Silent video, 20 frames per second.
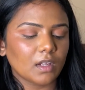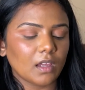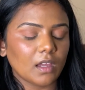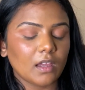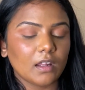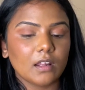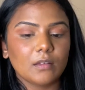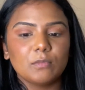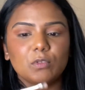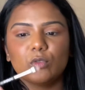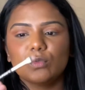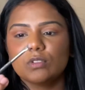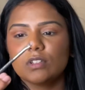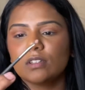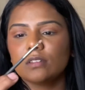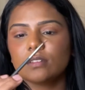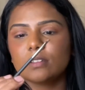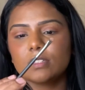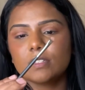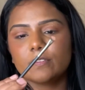And I'm
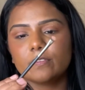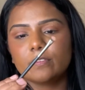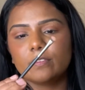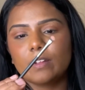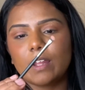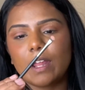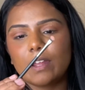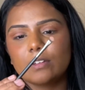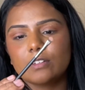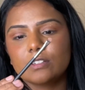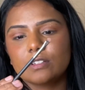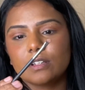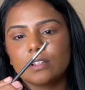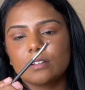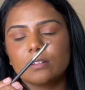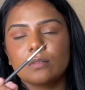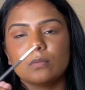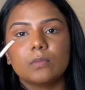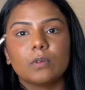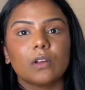using this flat
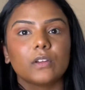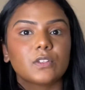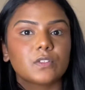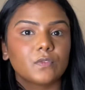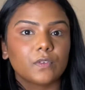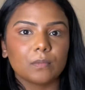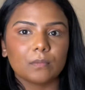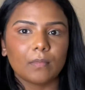shader brush from